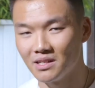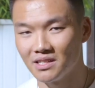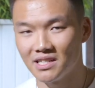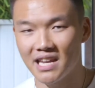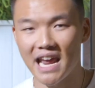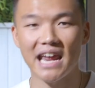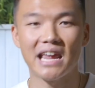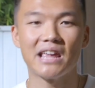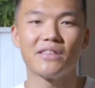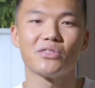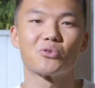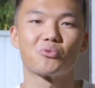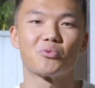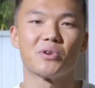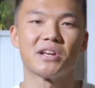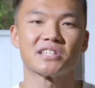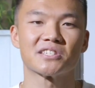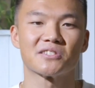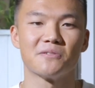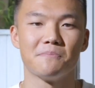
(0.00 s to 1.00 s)
taking the
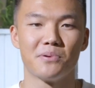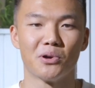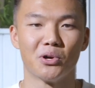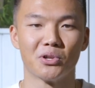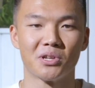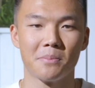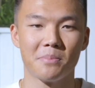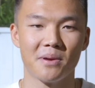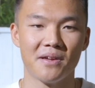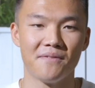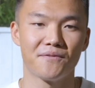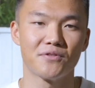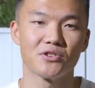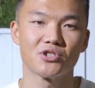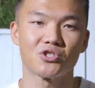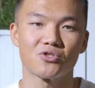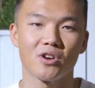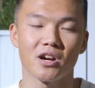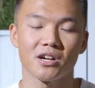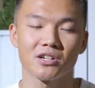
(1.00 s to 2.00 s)
risk to build up
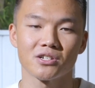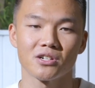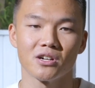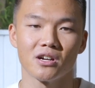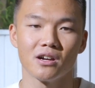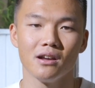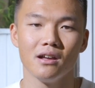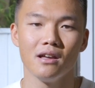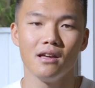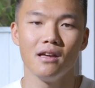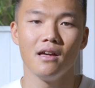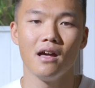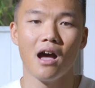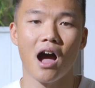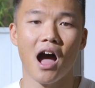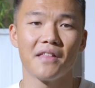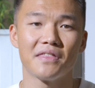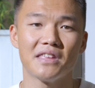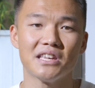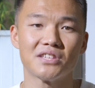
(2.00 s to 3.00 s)
infrastructure
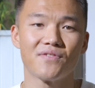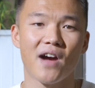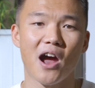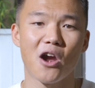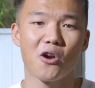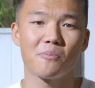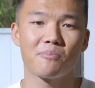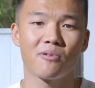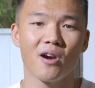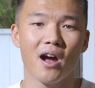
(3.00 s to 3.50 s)
on these viral